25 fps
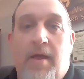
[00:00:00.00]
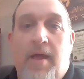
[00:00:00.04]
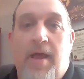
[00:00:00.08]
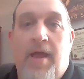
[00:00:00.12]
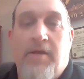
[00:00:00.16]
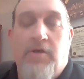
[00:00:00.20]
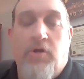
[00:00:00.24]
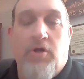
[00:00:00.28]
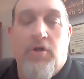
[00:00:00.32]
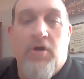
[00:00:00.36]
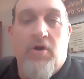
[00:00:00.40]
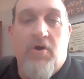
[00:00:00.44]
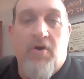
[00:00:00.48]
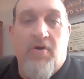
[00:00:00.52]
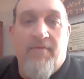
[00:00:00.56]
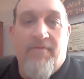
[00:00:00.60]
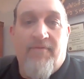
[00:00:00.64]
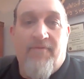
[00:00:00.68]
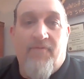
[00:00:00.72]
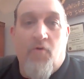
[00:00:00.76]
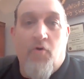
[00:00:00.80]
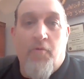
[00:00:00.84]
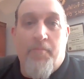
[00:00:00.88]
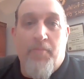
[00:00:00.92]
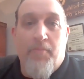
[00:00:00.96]
and you can earn
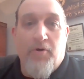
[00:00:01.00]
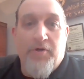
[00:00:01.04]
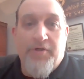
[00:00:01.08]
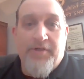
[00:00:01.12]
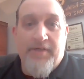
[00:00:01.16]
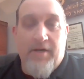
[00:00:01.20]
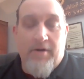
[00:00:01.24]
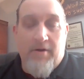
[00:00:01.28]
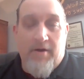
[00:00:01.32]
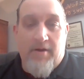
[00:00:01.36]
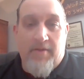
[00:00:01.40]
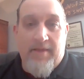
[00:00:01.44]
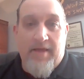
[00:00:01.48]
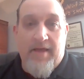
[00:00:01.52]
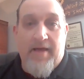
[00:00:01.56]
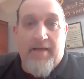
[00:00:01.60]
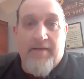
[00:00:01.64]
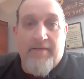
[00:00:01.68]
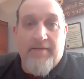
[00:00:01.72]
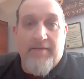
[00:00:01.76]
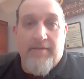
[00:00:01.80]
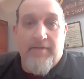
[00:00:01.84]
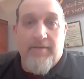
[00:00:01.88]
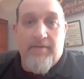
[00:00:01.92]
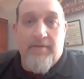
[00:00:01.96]
4% on that,
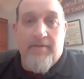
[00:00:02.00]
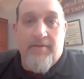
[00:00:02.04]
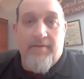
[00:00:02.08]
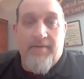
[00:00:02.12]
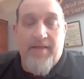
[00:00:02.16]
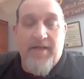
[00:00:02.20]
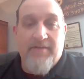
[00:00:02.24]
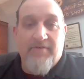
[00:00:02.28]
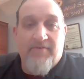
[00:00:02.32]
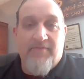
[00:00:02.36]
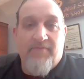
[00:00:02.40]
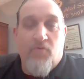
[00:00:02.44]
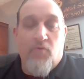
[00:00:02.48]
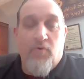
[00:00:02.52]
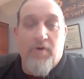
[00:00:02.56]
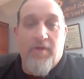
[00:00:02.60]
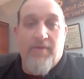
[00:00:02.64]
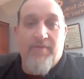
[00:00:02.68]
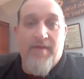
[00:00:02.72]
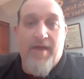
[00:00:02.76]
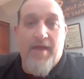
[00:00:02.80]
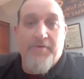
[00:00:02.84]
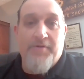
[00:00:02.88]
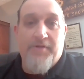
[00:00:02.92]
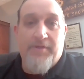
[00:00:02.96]
that's
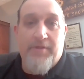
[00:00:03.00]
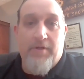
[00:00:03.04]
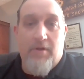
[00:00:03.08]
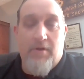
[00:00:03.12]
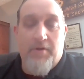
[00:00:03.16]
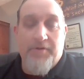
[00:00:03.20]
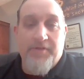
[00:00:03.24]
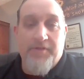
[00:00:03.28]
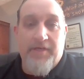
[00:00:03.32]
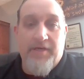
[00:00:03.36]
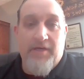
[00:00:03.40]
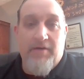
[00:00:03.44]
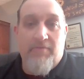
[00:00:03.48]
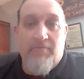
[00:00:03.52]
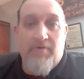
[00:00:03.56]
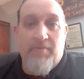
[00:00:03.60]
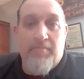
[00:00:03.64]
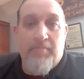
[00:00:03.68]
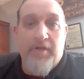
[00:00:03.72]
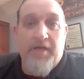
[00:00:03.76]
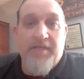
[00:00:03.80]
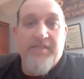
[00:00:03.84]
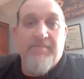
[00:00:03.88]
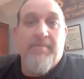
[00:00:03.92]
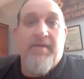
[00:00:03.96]
$40,000 a year
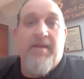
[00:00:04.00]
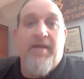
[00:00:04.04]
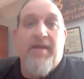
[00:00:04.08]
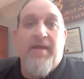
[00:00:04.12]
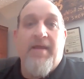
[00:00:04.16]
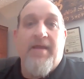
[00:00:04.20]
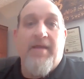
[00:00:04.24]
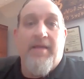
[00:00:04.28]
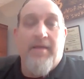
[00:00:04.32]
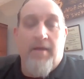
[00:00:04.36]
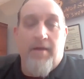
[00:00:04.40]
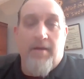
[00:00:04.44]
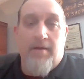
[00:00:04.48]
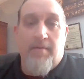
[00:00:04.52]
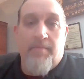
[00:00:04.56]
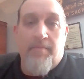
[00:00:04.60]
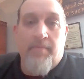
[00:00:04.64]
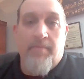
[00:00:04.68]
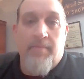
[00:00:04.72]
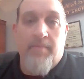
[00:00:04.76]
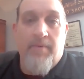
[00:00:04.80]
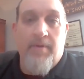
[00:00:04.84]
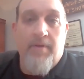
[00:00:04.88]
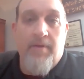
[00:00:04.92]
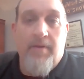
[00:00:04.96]
replacement income,
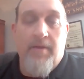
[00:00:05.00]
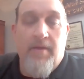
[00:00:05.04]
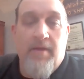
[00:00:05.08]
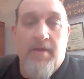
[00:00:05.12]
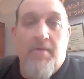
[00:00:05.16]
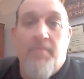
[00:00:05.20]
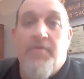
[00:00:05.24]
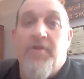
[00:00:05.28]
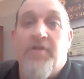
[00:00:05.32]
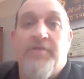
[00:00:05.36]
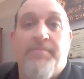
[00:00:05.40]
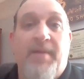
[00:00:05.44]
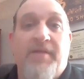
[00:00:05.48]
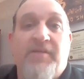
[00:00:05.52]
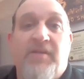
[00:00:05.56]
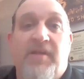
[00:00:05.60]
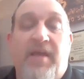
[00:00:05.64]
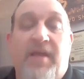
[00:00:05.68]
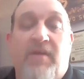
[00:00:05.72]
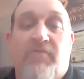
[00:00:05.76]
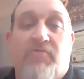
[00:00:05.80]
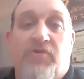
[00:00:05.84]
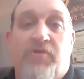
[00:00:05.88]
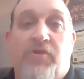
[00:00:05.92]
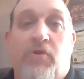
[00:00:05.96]
just based on
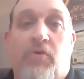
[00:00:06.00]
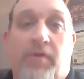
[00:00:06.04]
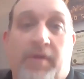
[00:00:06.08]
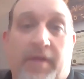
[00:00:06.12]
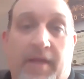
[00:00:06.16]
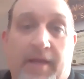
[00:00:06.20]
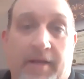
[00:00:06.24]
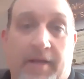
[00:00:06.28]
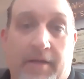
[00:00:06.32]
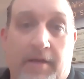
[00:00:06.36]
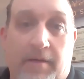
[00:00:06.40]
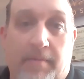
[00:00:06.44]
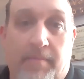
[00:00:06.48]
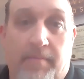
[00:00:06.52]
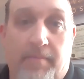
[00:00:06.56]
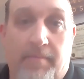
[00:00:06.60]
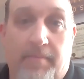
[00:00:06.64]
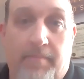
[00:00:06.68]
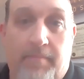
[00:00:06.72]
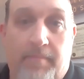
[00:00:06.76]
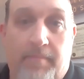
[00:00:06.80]
interest only income.